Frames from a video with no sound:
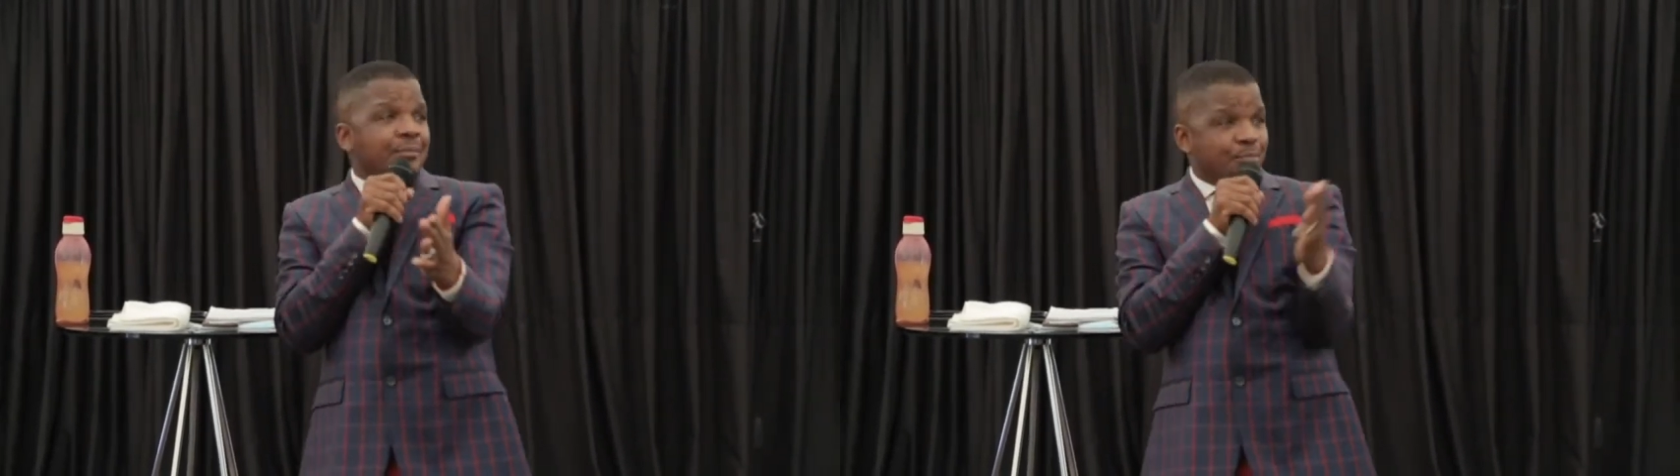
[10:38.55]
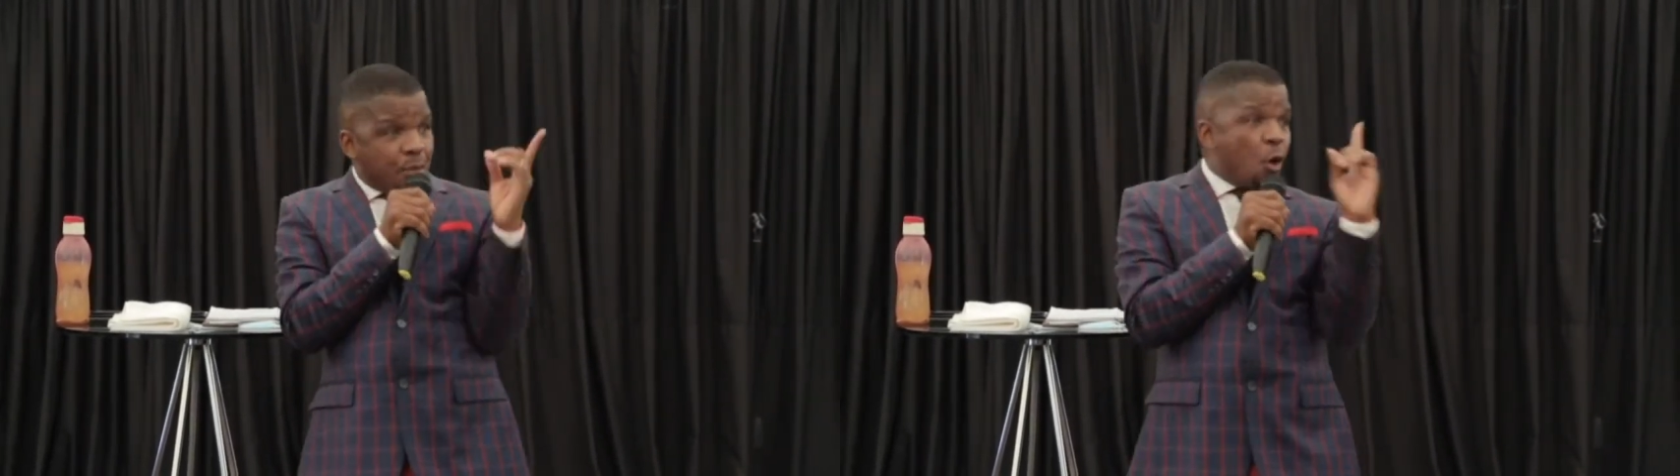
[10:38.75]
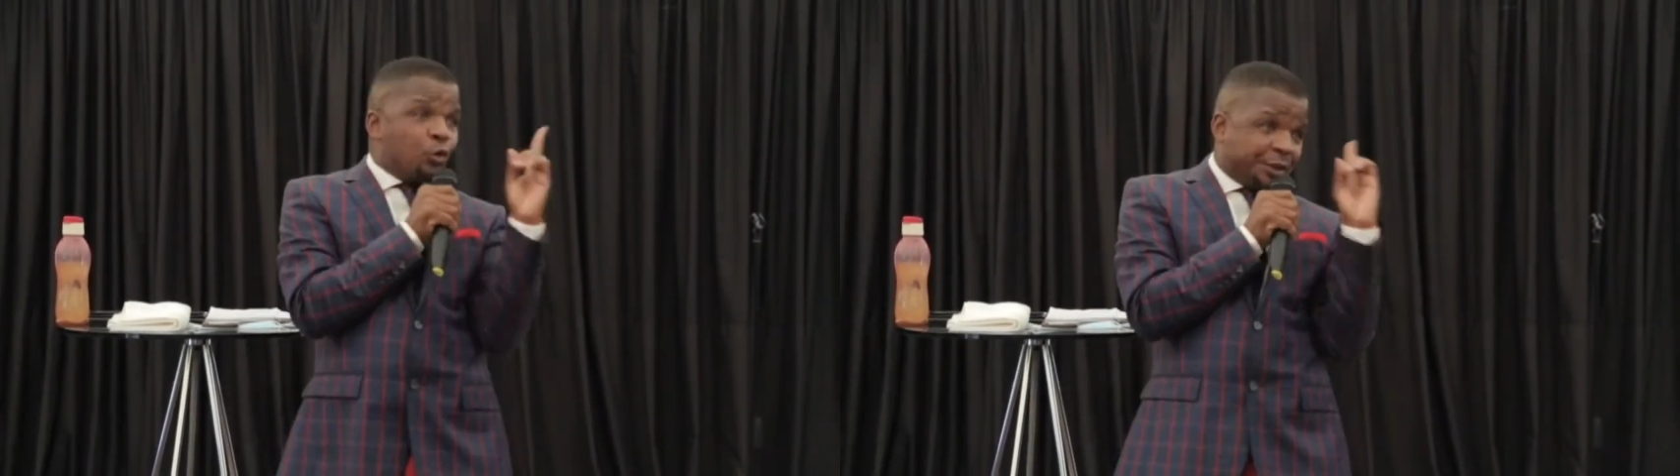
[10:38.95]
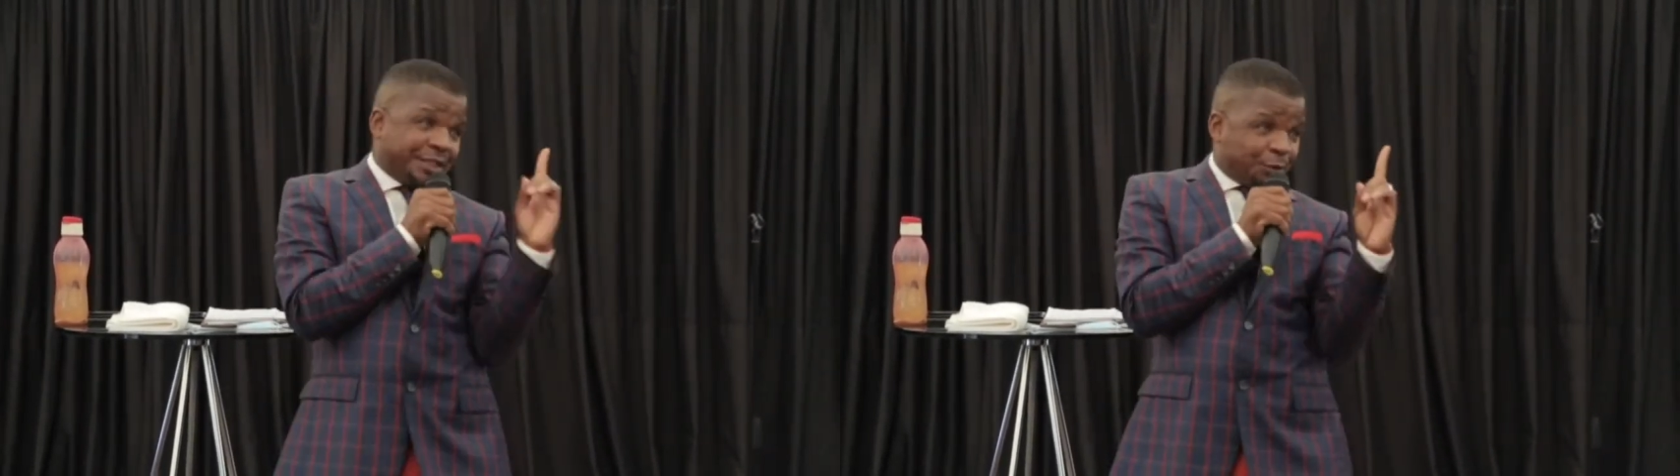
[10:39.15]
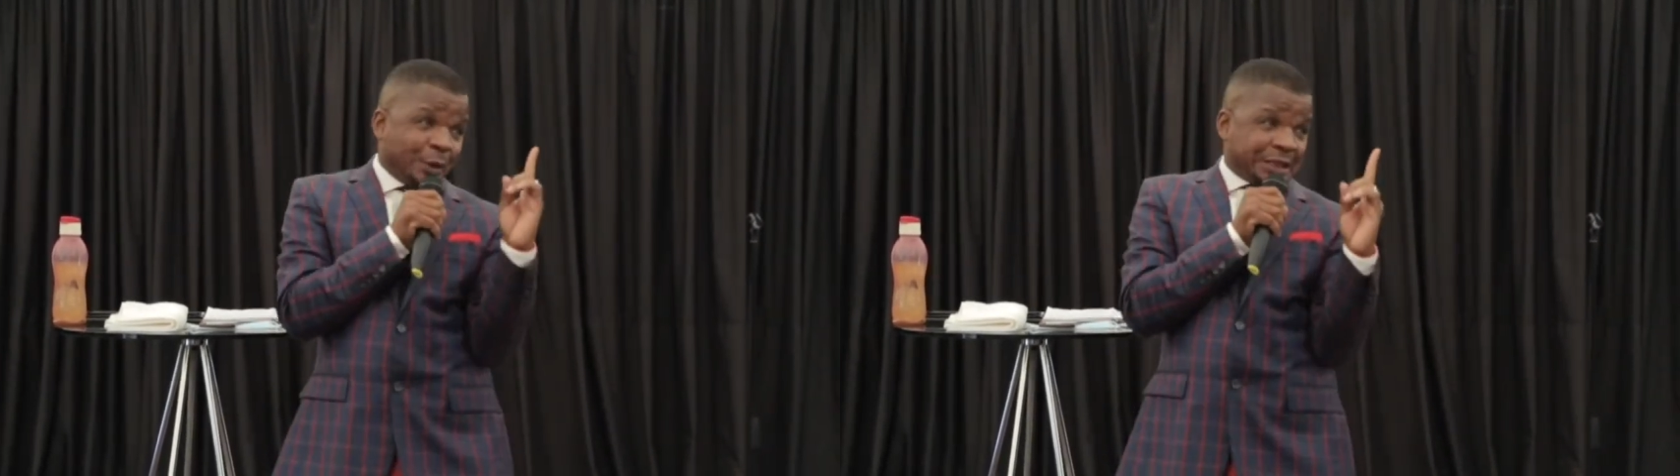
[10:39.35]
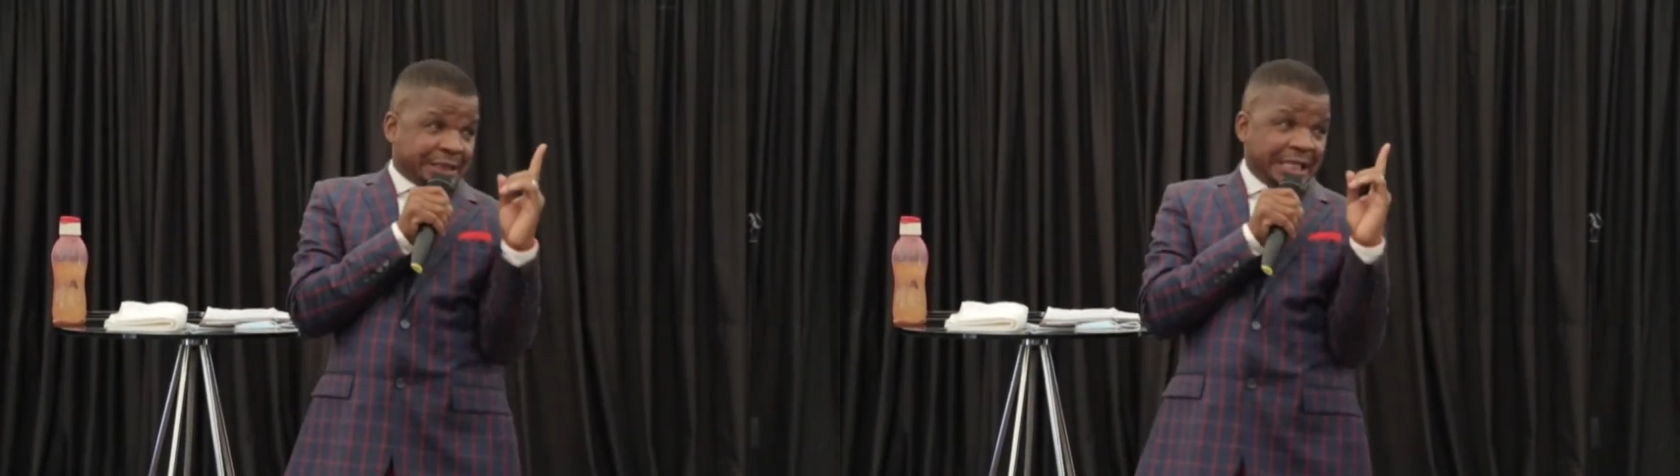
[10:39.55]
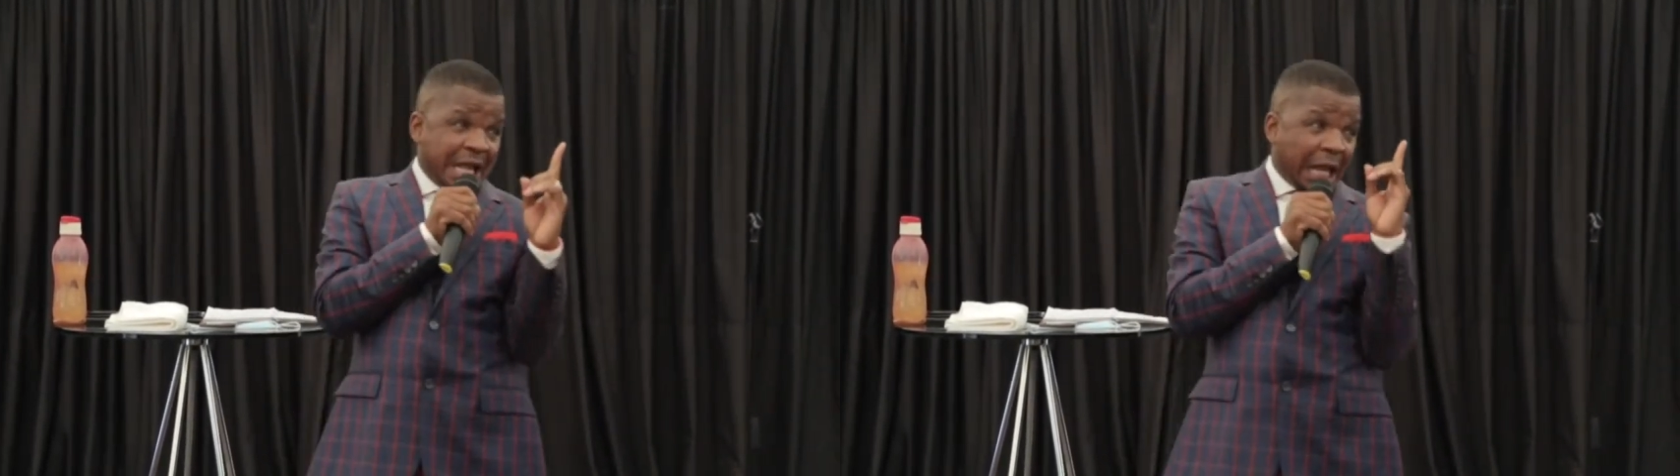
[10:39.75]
Moses was still